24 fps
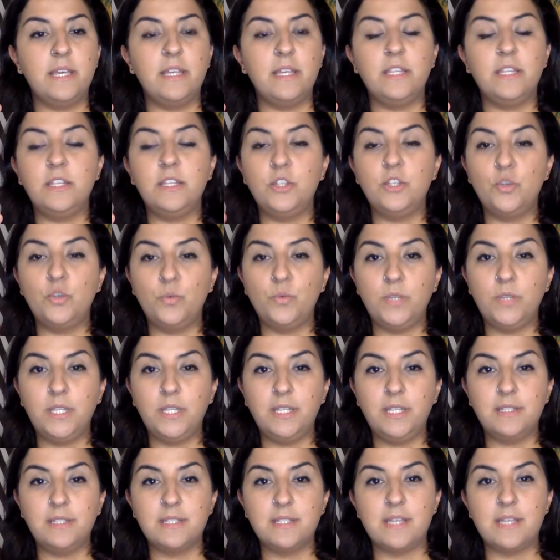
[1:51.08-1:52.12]
you
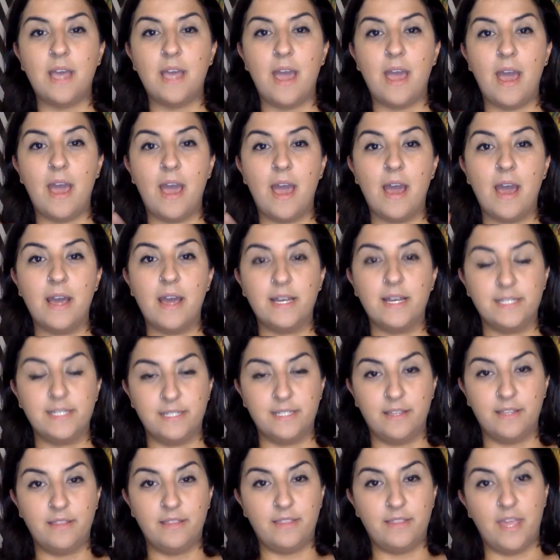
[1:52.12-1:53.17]
need to add
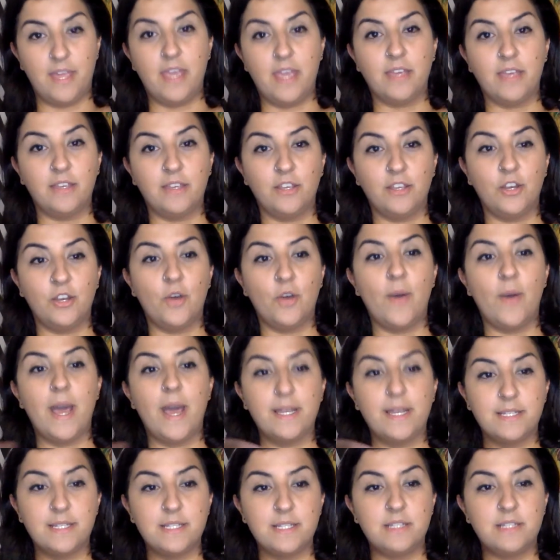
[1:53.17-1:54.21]
thing. You know,
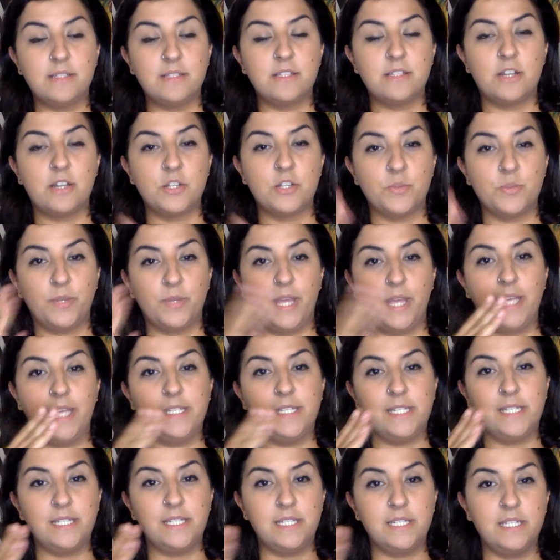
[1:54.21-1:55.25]
Addison starts with
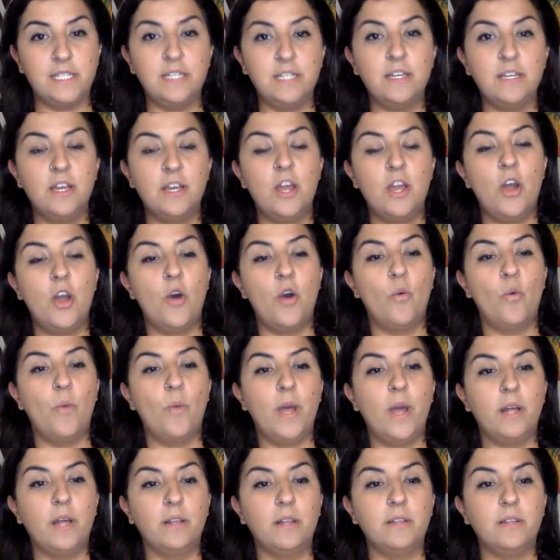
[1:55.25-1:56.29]
ADD.
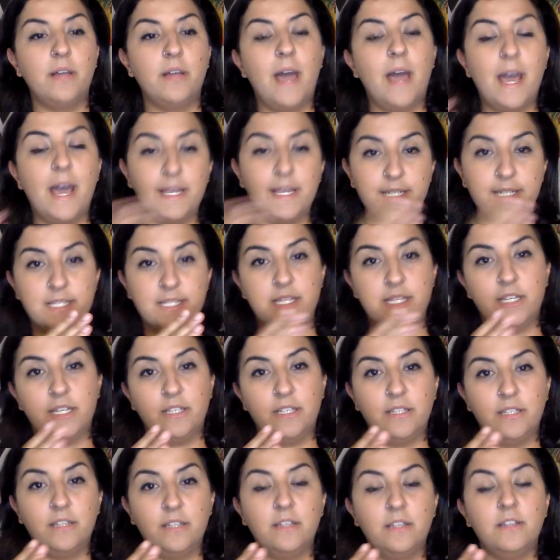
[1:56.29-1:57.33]
Well,
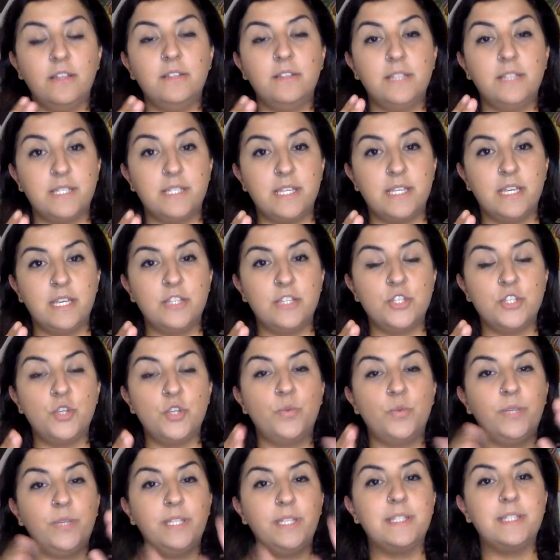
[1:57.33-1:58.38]
Addison disease,
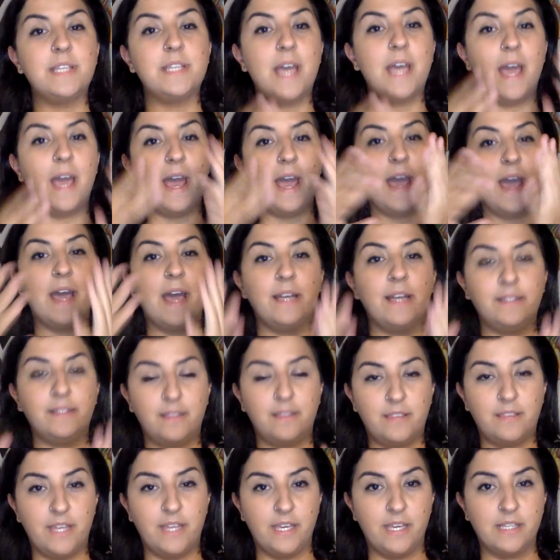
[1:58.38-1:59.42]
you need to add
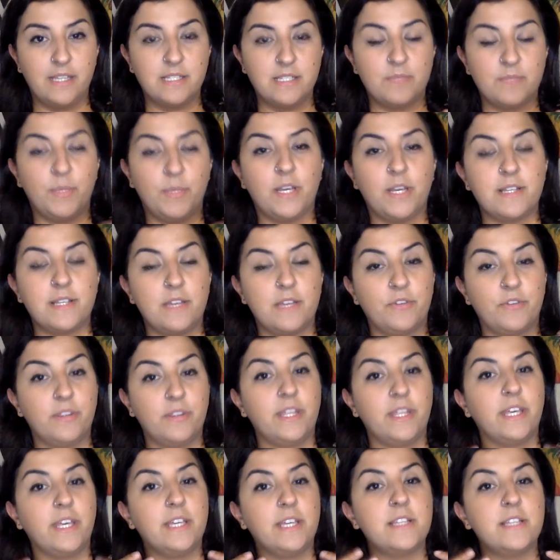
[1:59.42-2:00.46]
things because
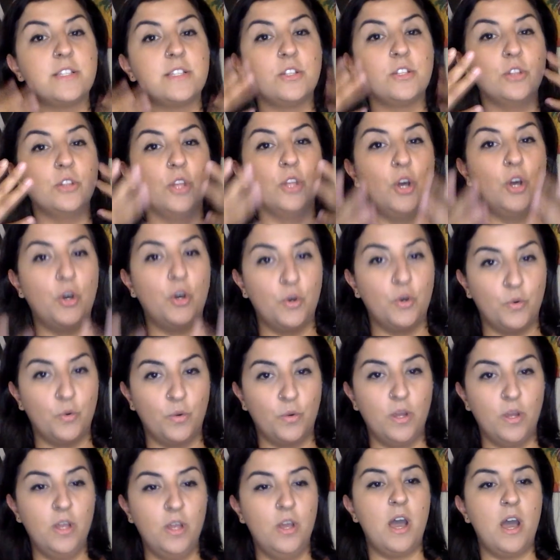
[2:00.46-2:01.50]
everything is low.
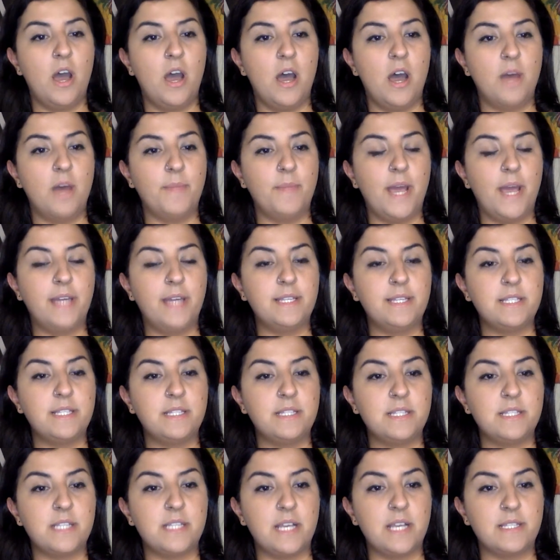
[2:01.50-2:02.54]
Addison
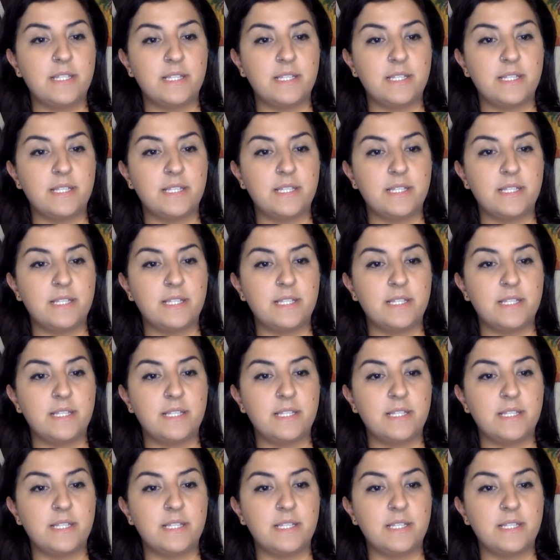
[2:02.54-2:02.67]
signs and